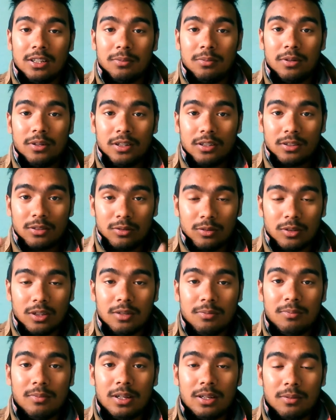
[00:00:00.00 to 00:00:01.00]
for
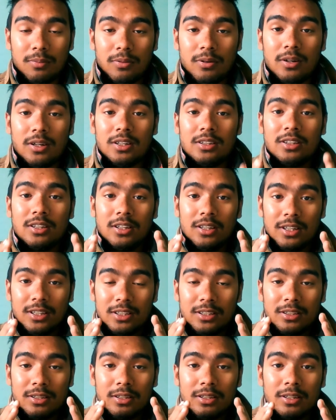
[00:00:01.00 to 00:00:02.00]
Google Map, for the
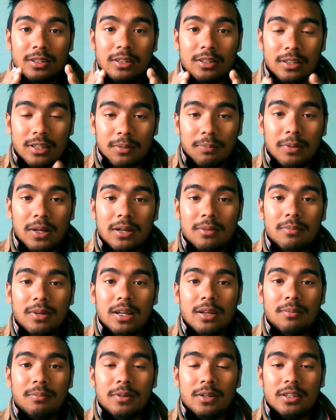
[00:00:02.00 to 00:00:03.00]
any Nepal
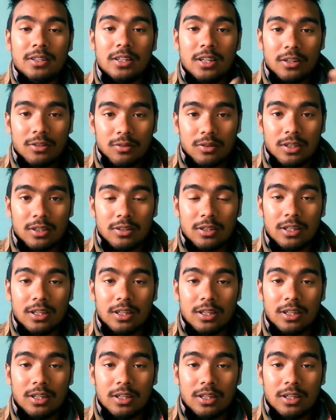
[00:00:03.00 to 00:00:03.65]
map, any Android